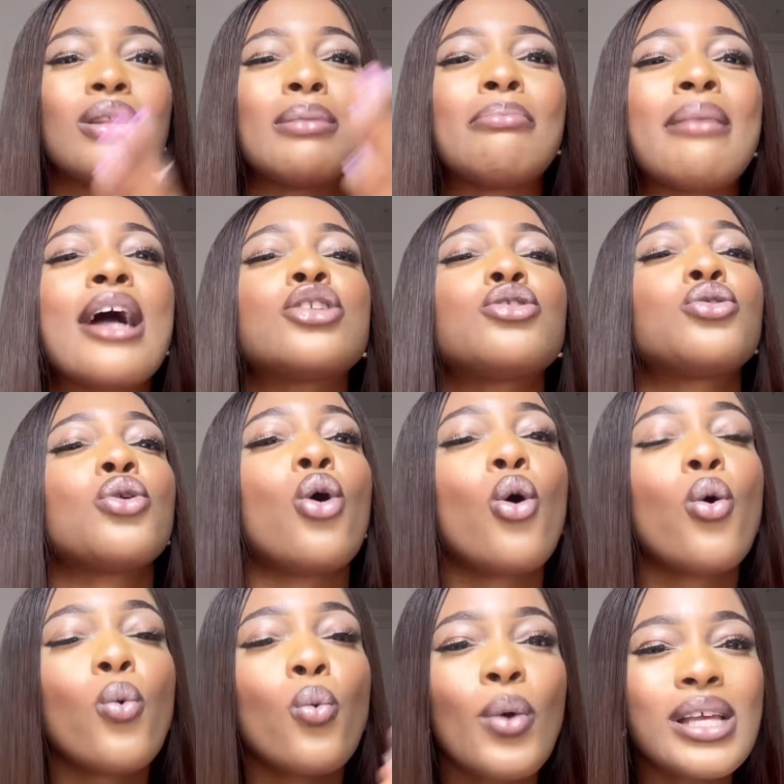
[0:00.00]
The man should
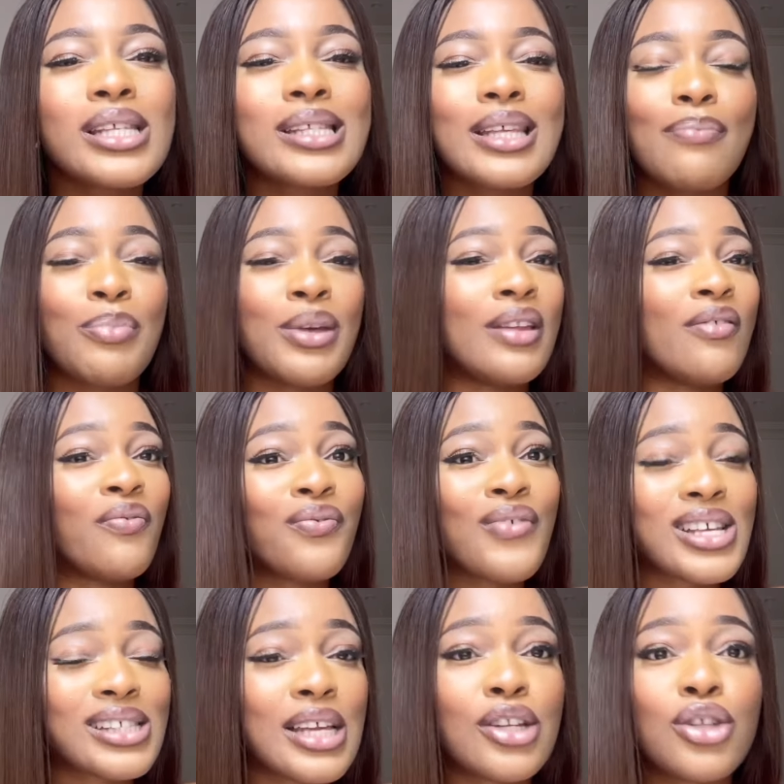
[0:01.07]
always be
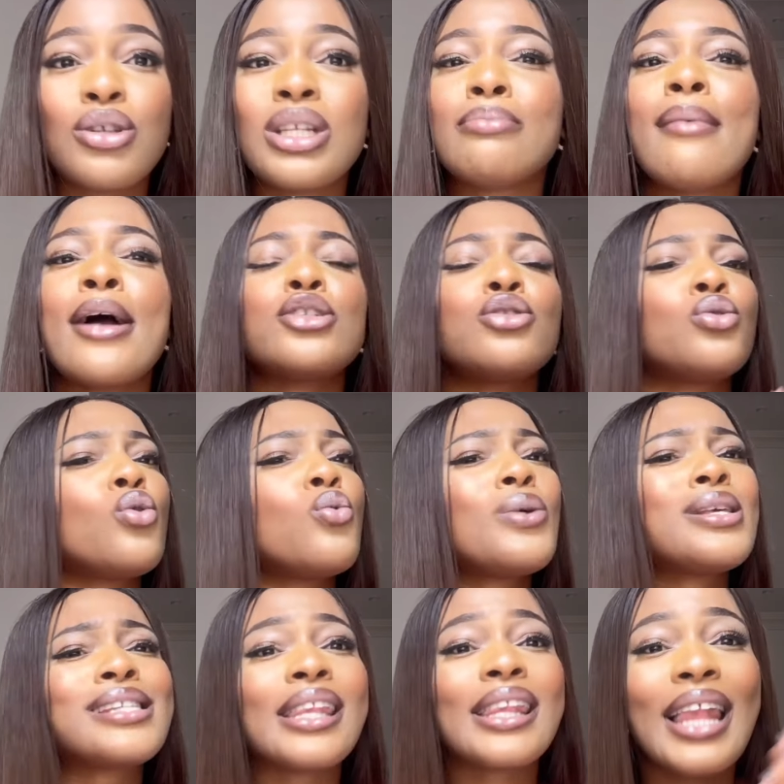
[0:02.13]
invested in you. The man should
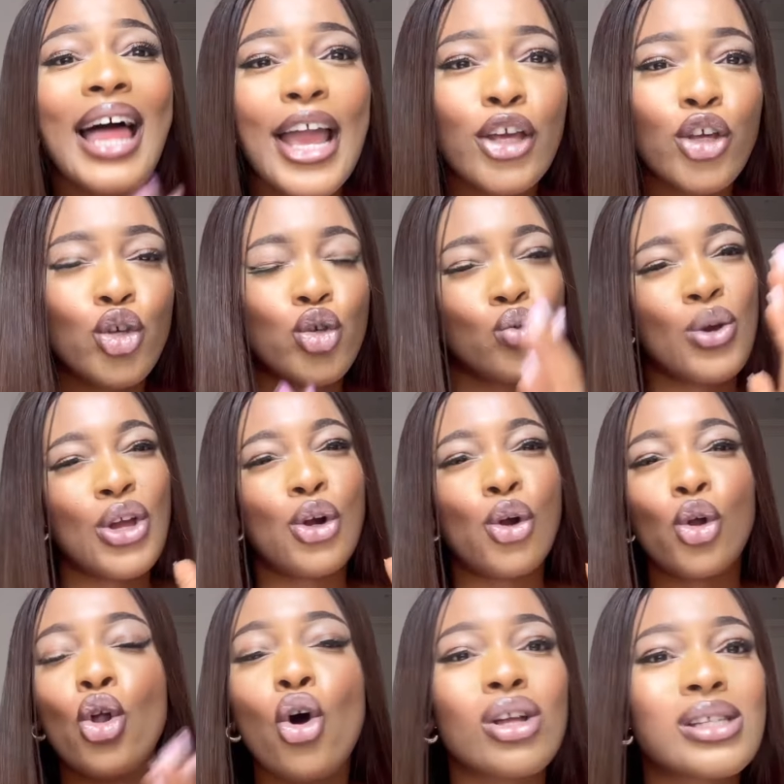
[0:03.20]
always like you a
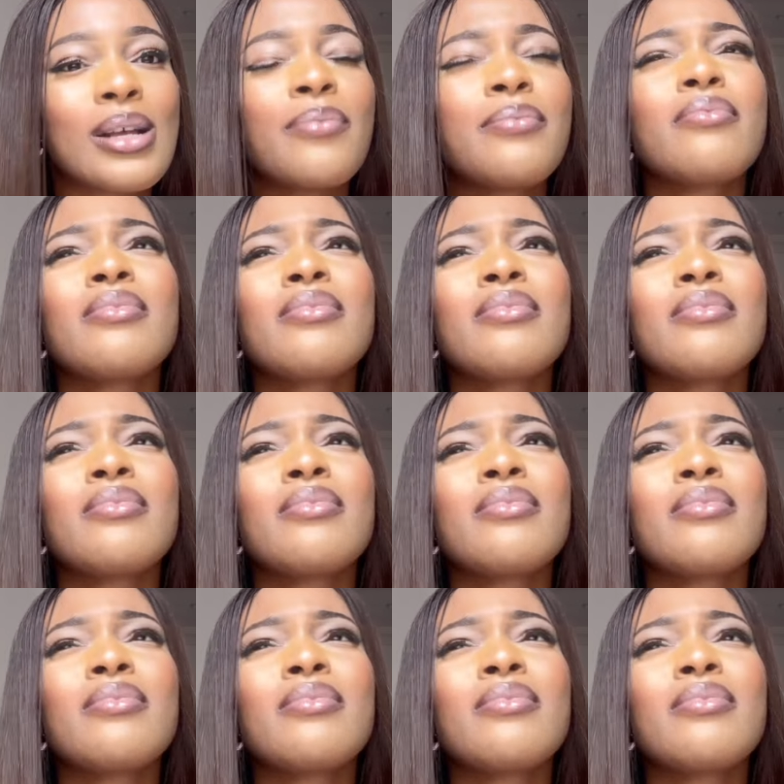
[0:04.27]
lot.